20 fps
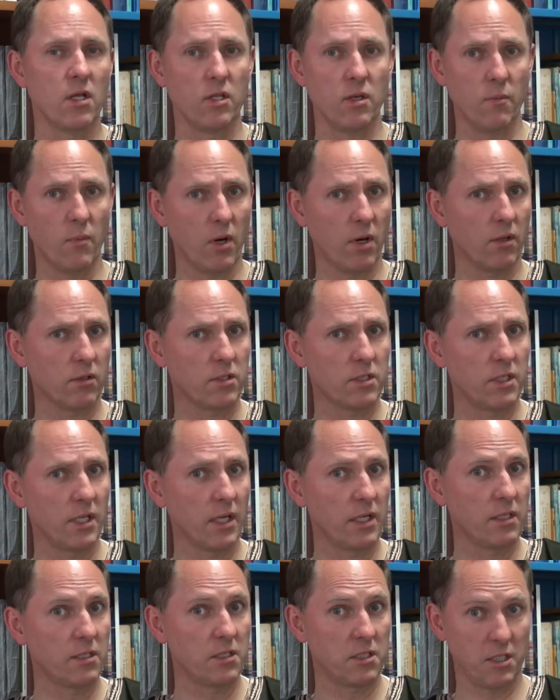the model
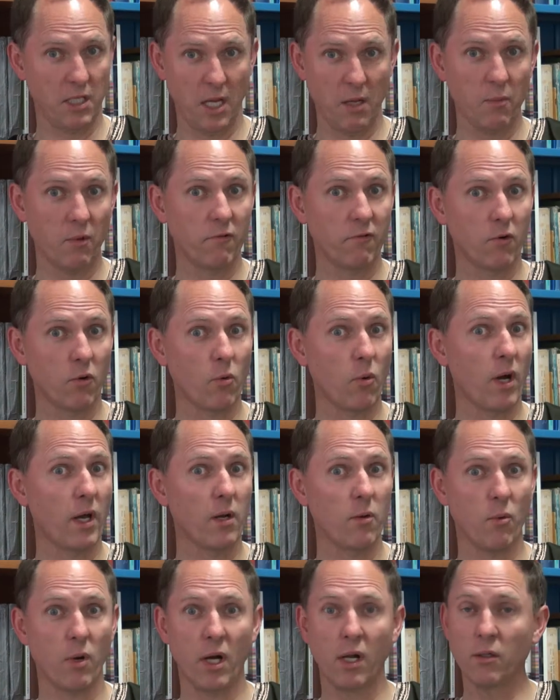stayed stable for quite
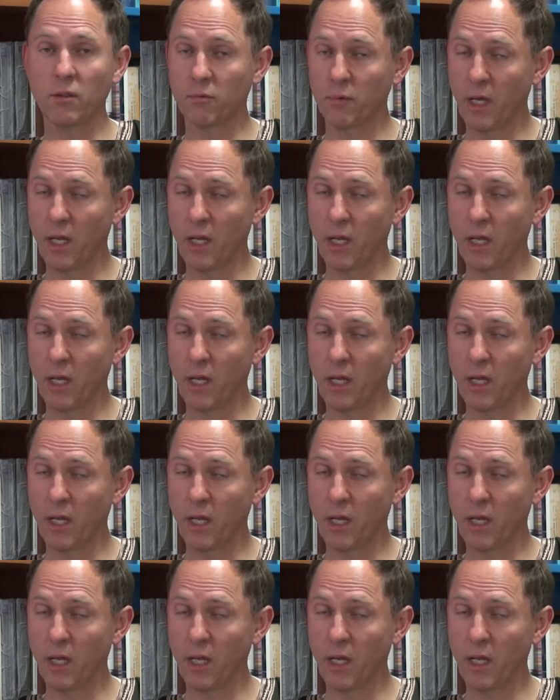a while,